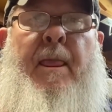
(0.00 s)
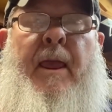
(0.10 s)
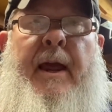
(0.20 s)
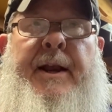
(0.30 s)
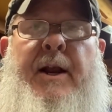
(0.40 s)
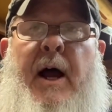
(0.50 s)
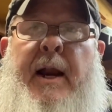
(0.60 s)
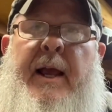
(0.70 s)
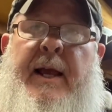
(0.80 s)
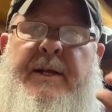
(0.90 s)

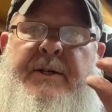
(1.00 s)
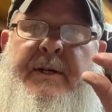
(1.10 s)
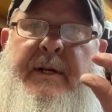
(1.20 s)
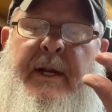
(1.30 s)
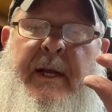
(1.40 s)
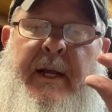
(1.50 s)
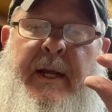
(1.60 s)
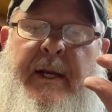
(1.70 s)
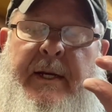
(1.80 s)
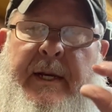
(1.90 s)
not as
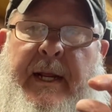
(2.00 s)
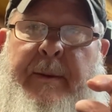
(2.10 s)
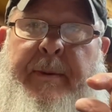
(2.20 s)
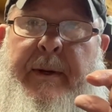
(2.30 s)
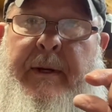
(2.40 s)
deep,